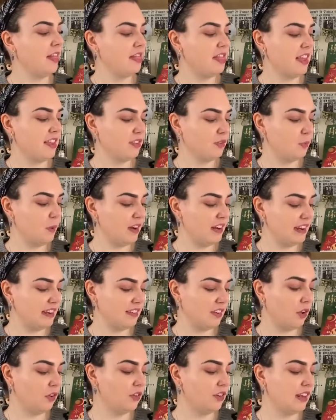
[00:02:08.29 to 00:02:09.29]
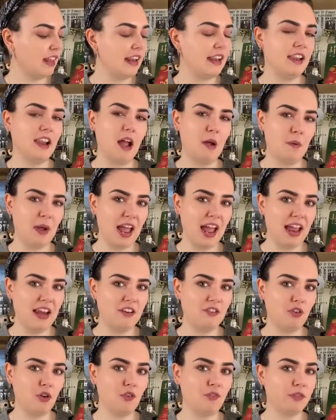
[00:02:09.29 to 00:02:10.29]
This one is on the lower
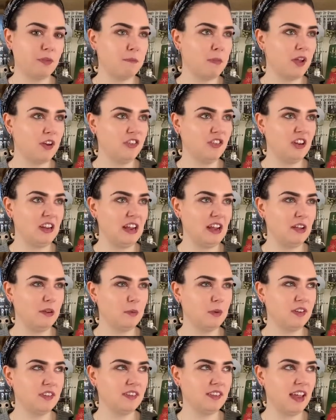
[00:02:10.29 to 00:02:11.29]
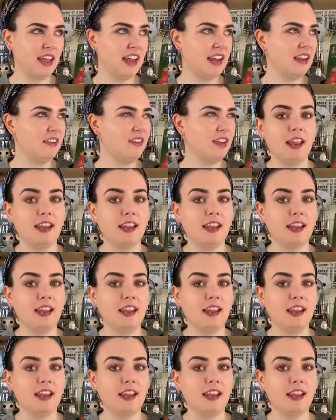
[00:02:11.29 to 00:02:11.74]
end of the budget, I would say.